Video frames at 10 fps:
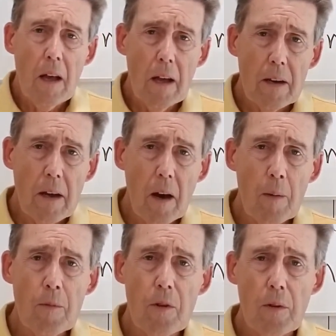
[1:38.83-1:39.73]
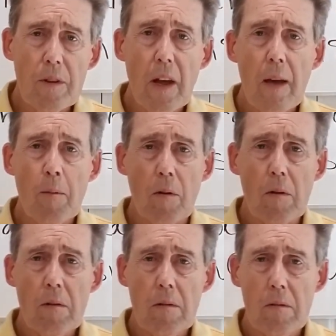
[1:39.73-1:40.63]
and come to a
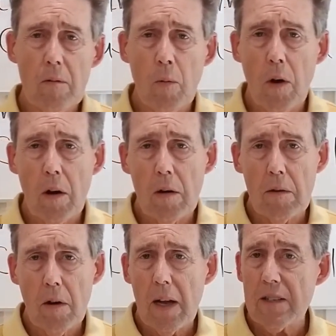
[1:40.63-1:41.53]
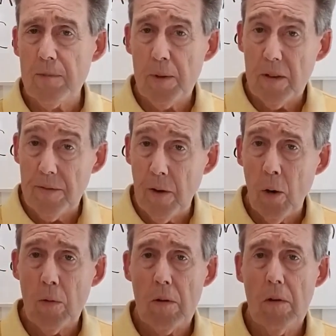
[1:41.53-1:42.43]
table where there has to be a
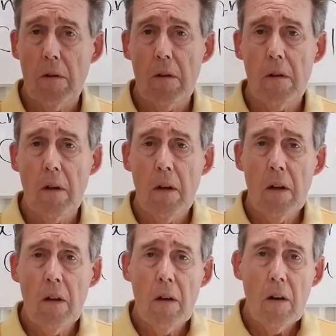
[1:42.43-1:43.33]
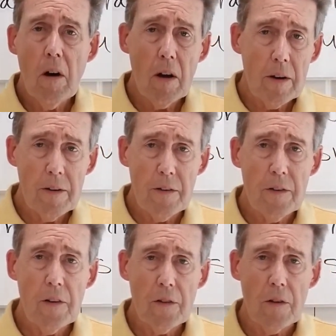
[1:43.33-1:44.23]
vote on a
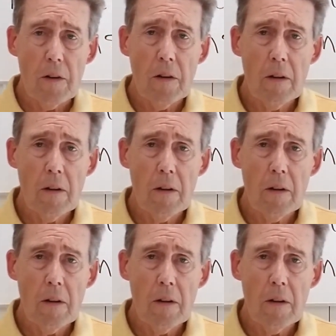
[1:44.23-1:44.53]
decision,